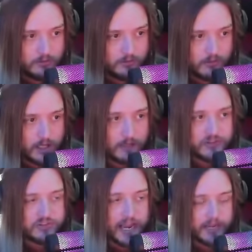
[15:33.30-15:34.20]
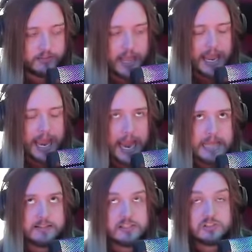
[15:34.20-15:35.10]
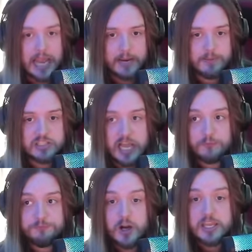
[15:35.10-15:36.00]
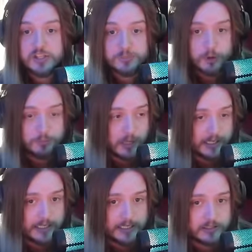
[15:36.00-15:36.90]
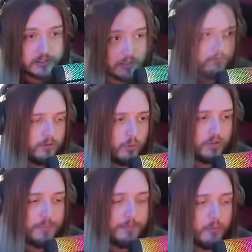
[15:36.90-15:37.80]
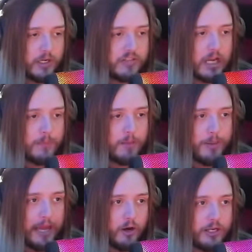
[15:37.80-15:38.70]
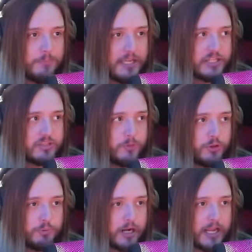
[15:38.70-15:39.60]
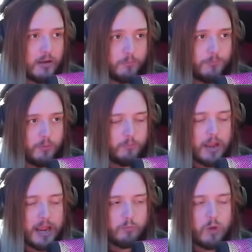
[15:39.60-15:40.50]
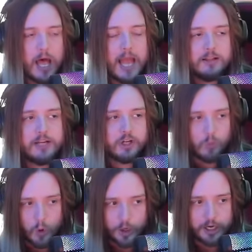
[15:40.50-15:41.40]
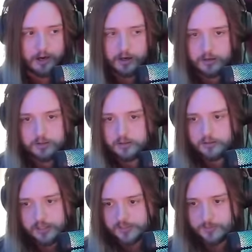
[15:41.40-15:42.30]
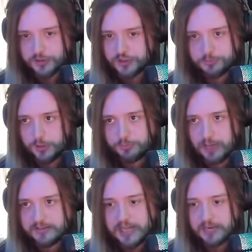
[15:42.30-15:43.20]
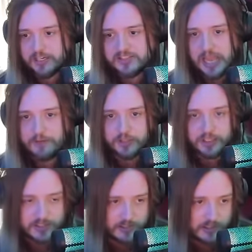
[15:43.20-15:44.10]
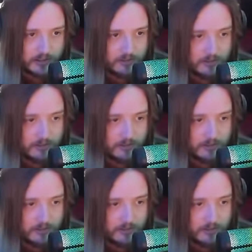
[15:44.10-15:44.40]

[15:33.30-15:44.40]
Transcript: God, this deck, I hate this deck because of how fucking smooth brain it is. You want, people want to talk about Paladin being smooth brain. The Highlander Warrior is the most smooth brain deck that has ever existed.